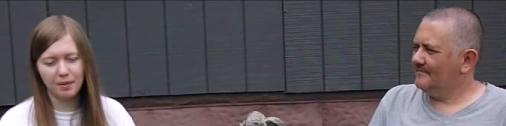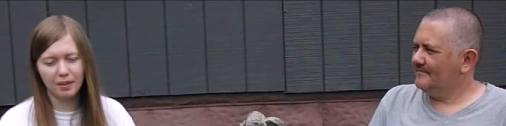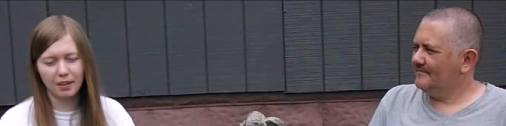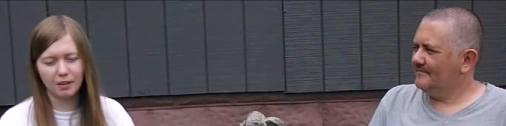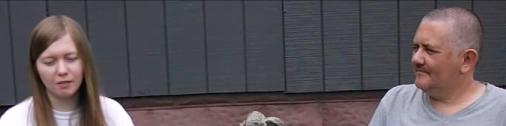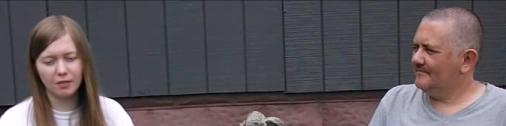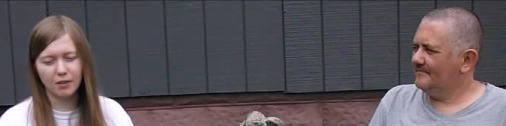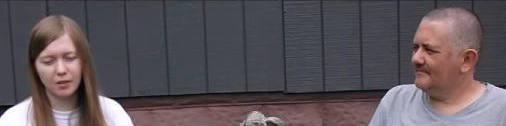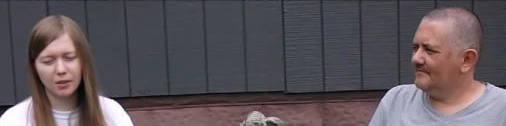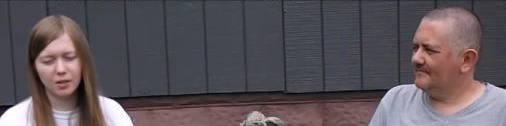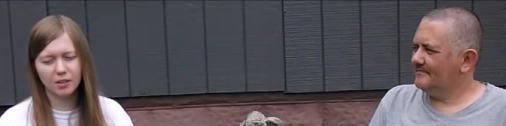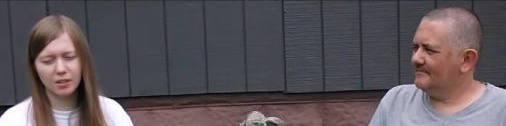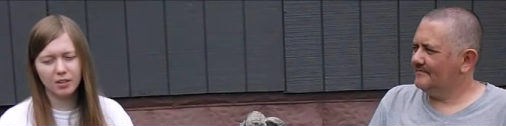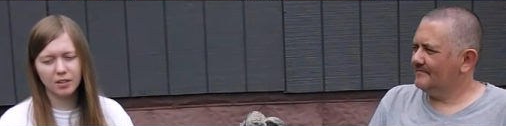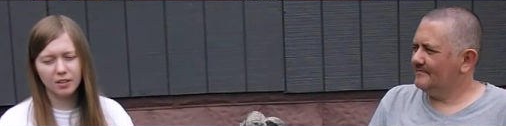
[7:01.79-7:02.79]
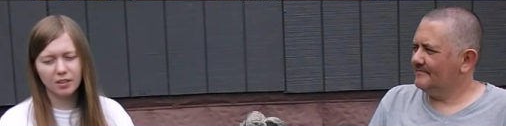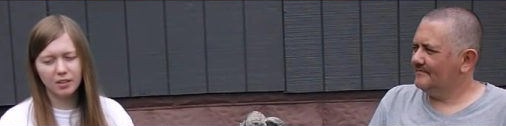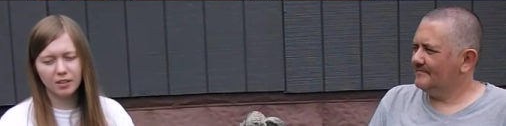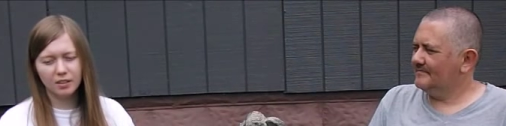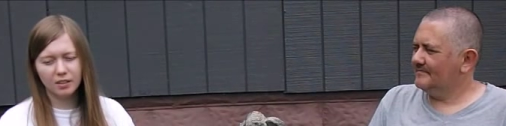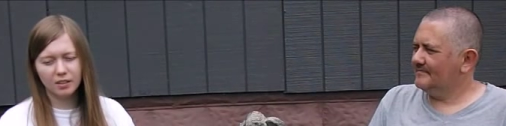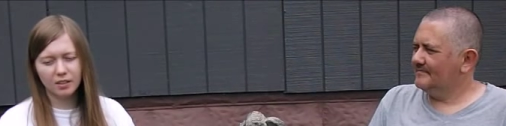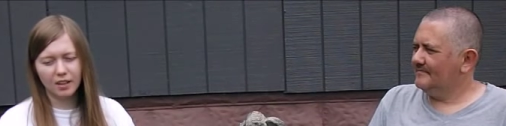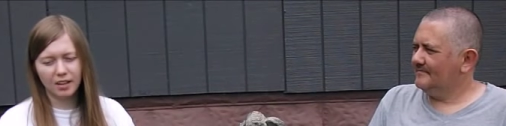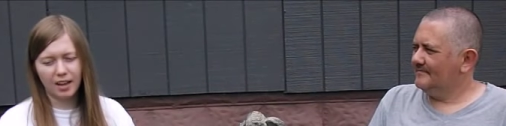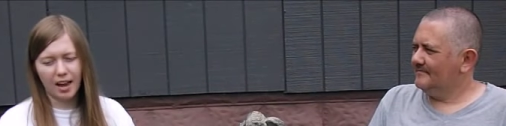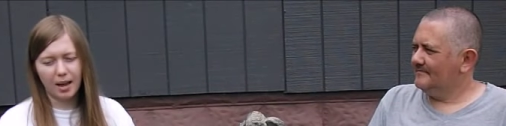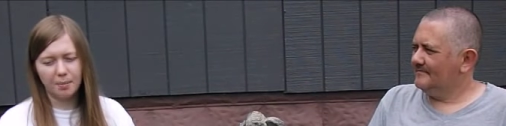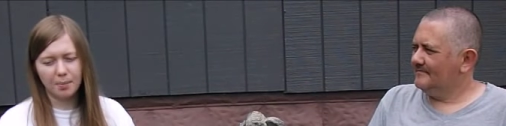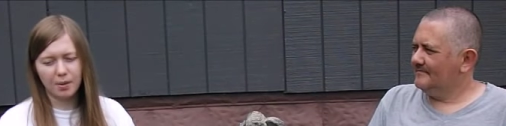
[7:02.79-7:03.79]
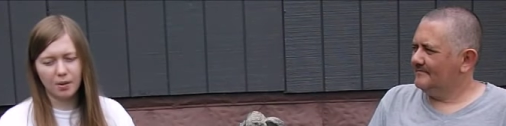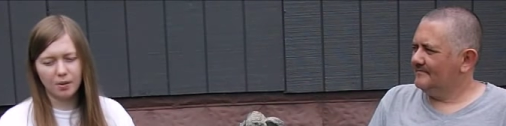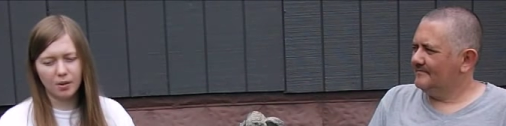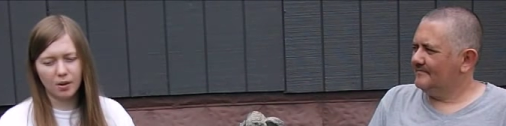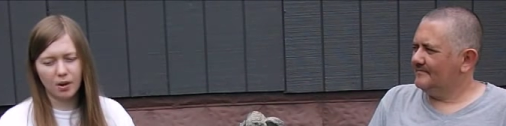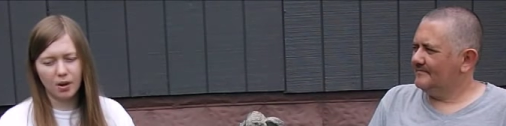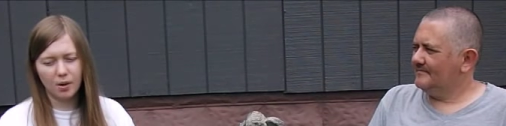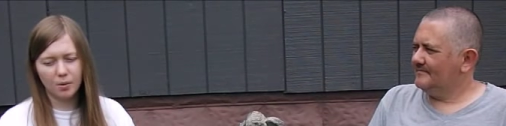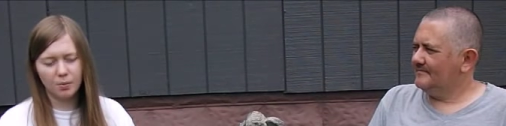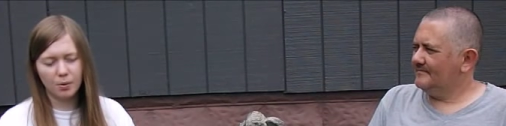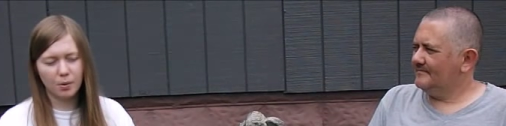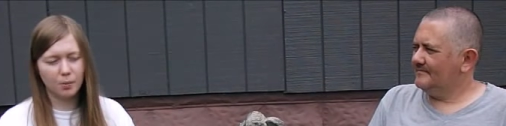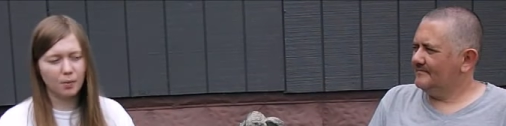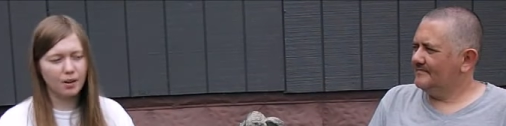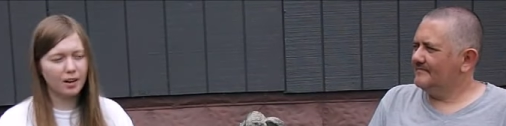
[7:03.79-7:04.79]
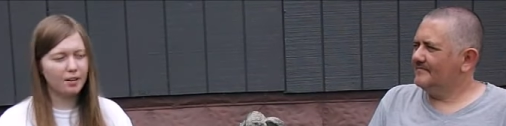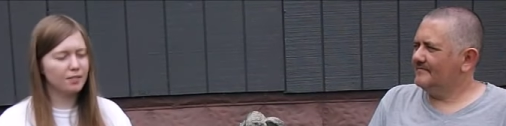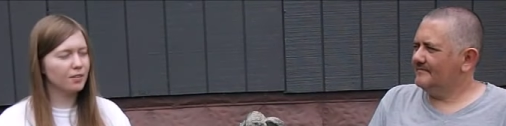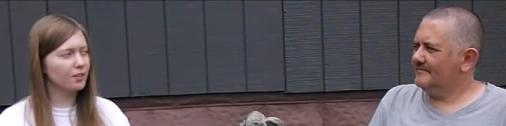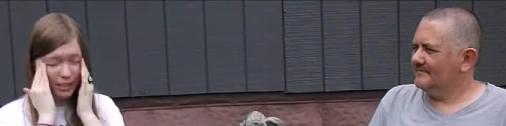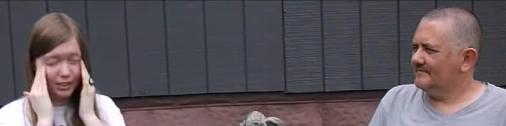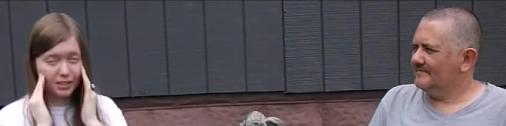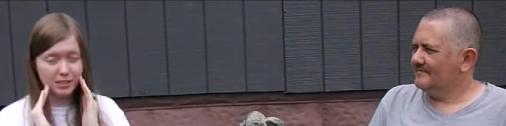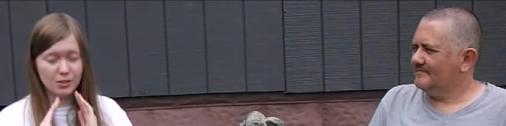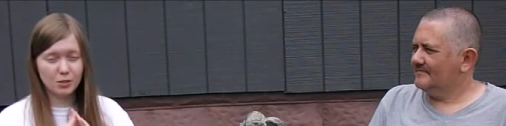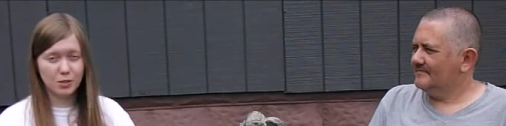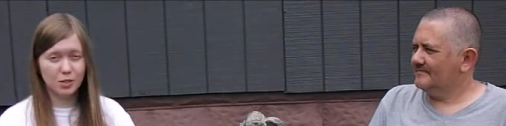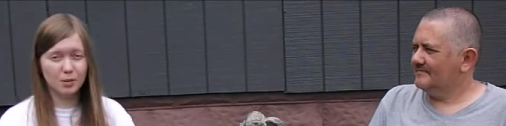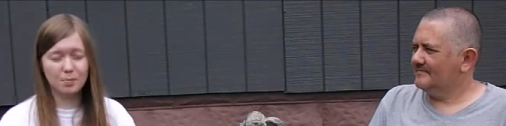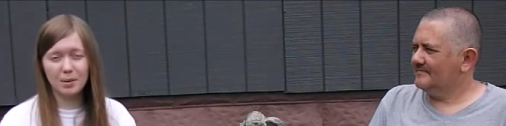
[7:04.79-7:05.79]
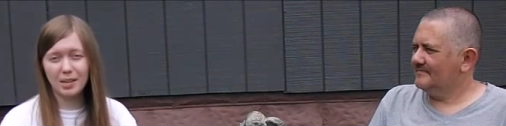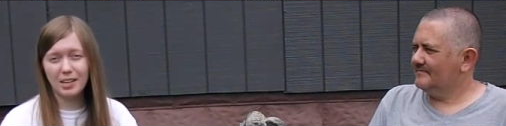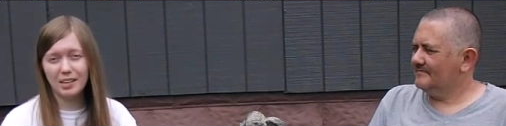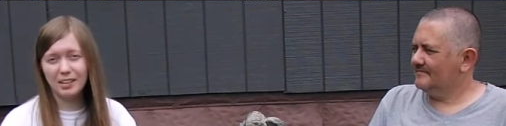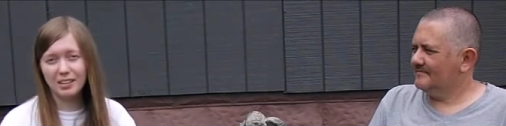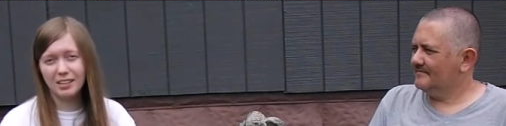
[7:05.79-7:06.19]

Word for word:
Speaker 1: Like if you're like happy on your own or whatever, like then you should be.